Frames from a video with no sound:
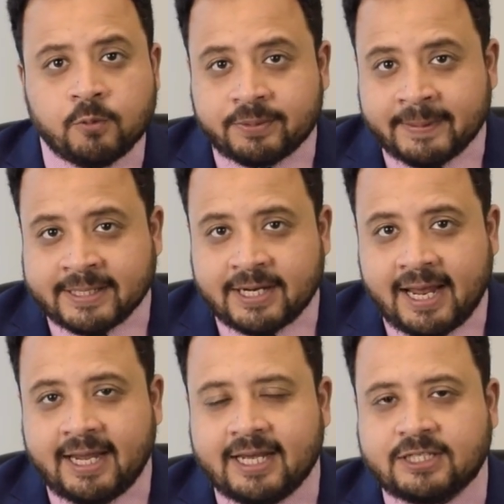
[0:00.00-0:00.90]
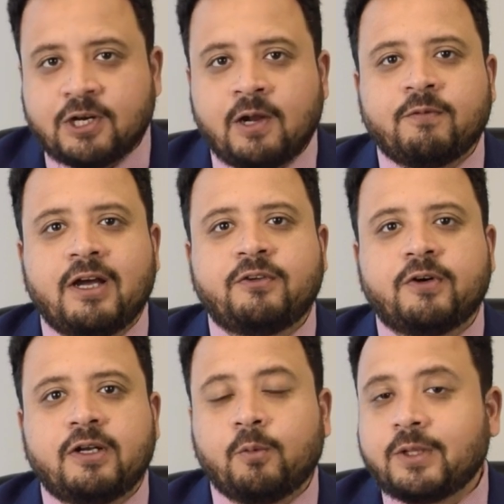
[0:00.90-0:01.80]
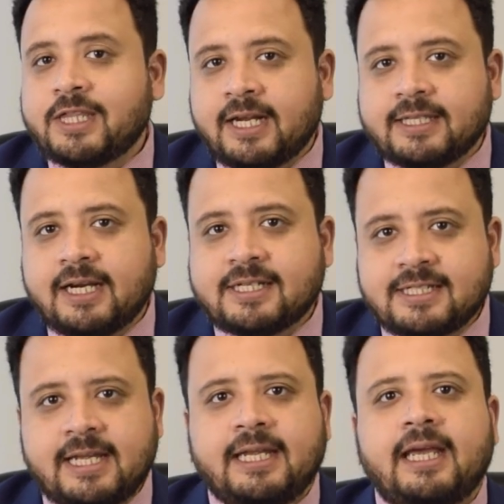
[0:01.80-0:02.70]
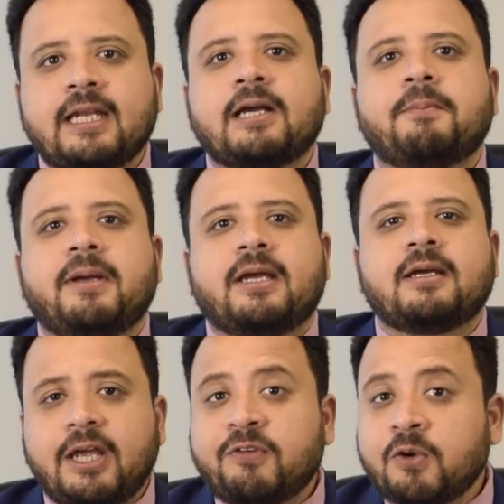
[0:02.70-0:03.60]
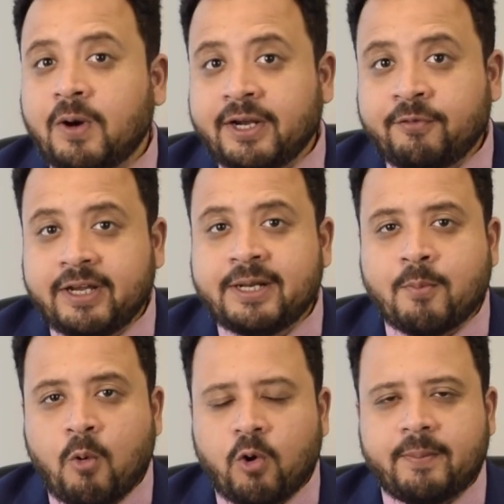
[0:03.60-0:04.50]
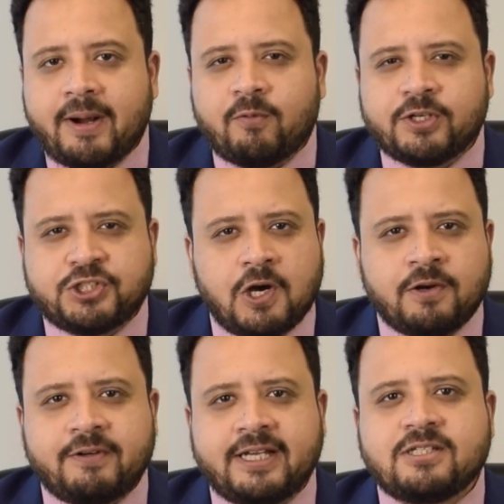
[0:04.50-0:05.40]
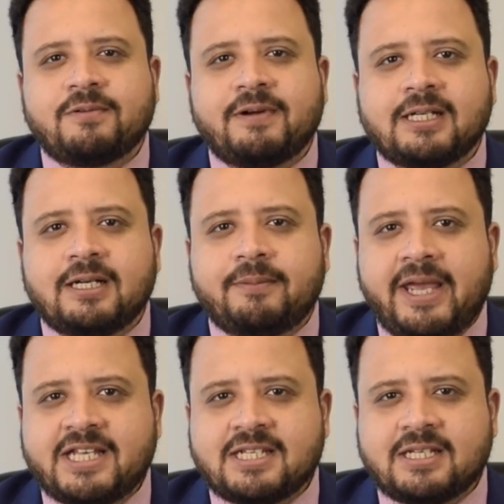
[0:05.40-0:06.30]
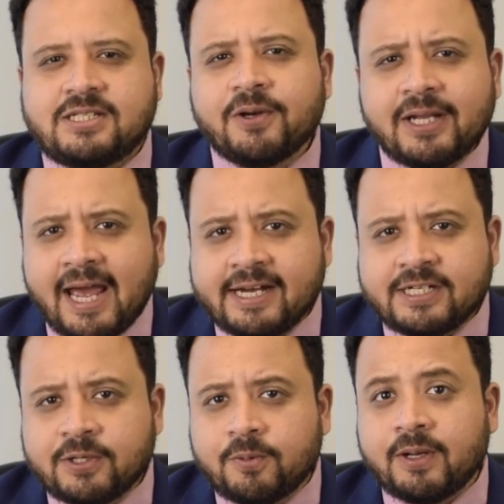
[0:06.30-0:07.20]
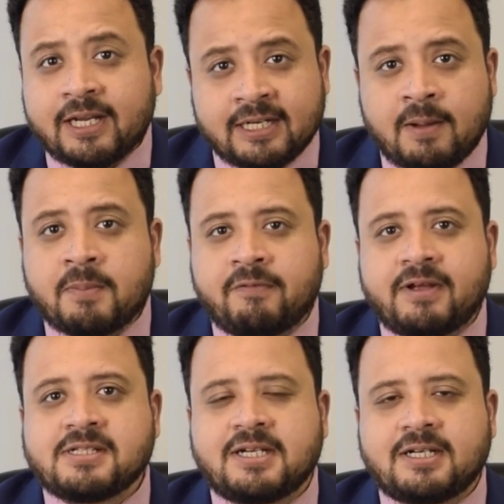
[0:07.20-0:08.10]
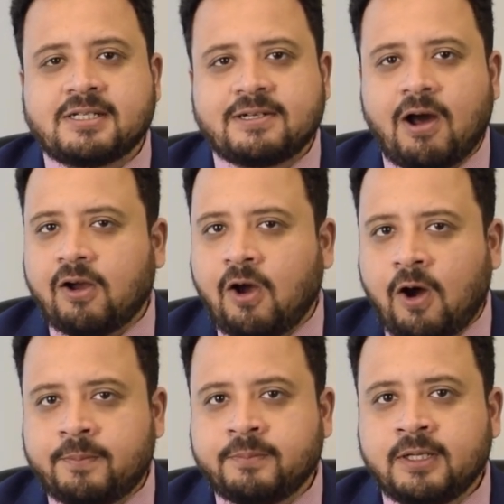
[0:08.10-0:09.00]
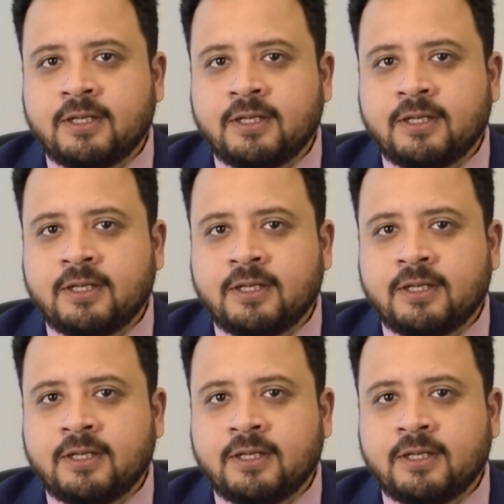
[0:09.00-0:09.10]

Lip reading: With me today is John Whitefoot with another exciting income pick. If you want to read more about what John writes on a regular basis, you can head to incomeinvestors.com.